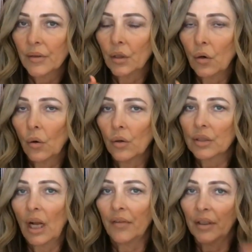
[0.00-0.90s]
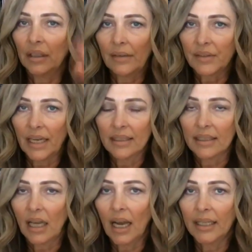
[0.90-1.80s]
the goals on the left-hand
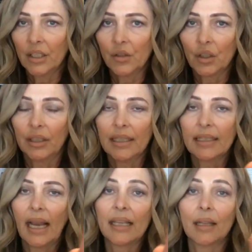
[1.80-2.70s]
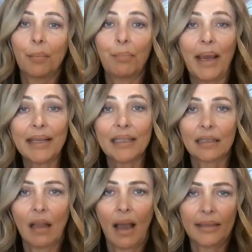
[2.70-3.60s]
side usually say the
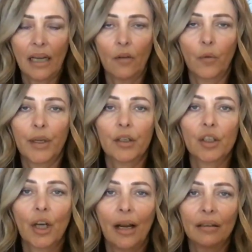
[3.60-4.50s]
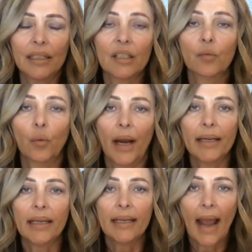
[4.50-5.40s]
baseline of where your child is right
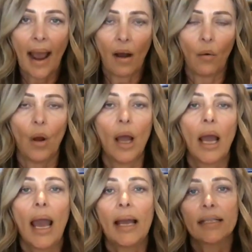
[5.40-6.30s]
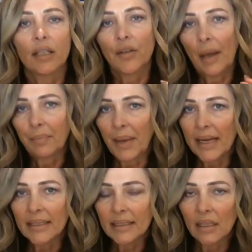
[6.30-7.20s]
now. And so that
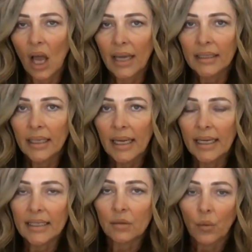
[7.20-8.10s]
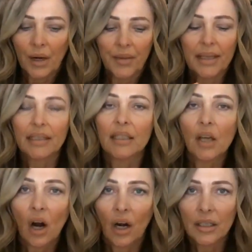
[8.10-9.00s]
baseline is where they
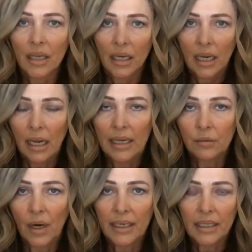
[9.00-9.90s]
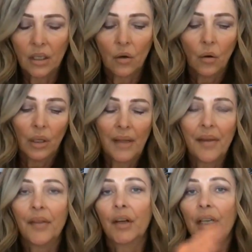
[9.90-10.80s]
start in writing a goal. And
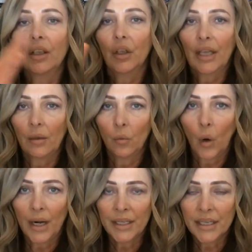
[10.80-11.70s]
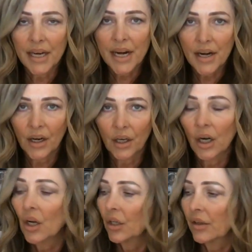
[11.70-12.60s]
then they're going to look at 1 year
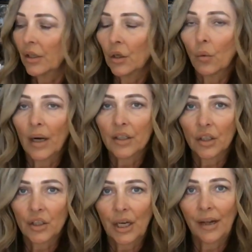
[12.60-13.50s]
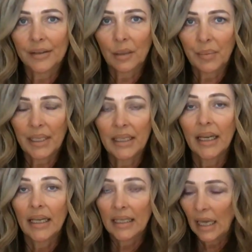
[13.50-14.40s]
that you want your child to be
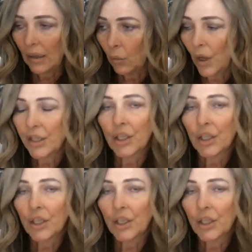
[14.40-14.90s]
1